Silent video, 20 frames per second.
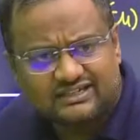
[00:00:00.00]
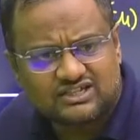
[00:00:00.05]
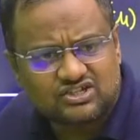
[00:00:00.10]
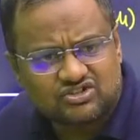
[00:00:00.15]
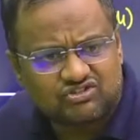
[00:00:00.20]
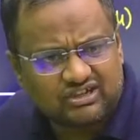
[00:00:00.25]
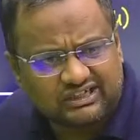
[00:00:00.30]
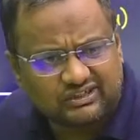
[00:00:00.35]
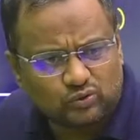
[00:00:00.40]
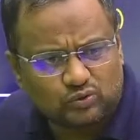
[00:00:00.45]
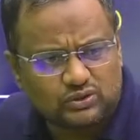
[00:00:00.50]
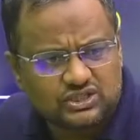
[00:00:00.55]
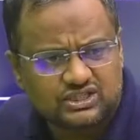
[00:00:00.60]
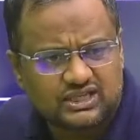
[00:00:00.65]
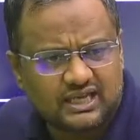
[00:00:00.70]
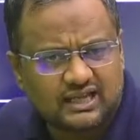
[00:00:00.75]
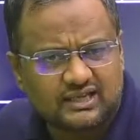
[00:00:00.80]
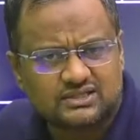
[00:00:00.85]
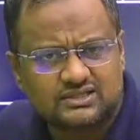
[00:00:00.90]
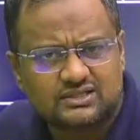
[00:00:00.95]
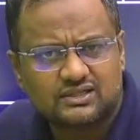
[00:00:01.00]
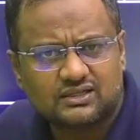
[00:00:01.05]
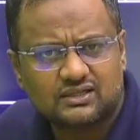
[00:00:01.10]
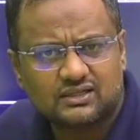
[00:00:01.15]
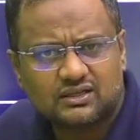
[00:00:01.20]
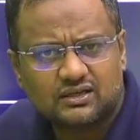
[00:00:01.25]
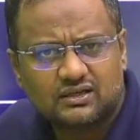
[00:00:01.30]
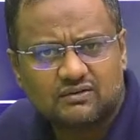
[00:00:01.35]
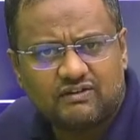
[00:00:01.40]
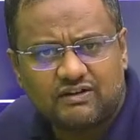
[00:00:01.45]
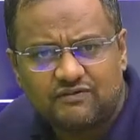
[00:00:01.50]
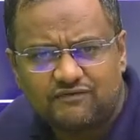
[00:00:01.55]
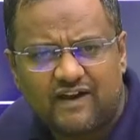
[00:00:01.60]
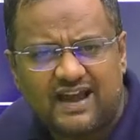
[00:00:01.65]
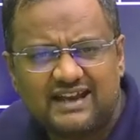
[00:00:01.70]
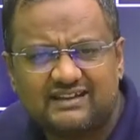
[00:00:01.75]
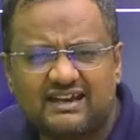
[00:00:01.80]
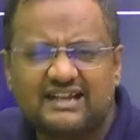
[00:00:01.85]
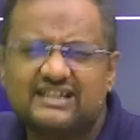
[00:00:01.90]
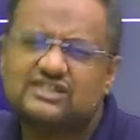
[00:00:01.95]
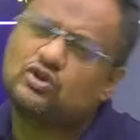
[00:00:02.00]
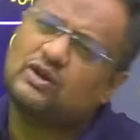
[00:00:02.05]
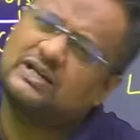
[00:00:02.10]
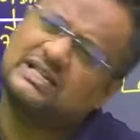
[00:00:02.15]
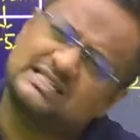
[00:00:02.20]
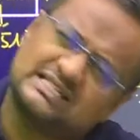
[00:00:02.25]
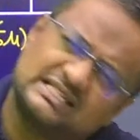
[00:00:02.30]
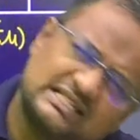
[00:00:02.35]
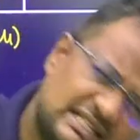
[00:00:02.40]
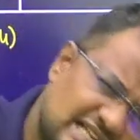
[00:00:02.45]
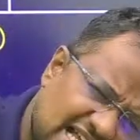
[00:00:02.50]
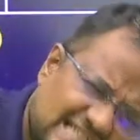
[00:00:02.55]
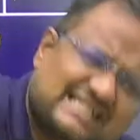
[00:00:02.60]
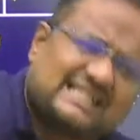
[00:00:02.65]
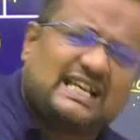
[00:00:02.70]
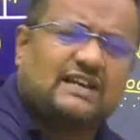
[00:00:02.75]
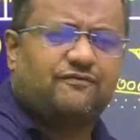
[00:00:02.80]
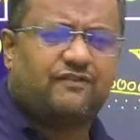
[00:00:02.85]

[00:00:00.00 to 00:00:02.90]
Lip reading: stick to this case. When fine grained soil is less than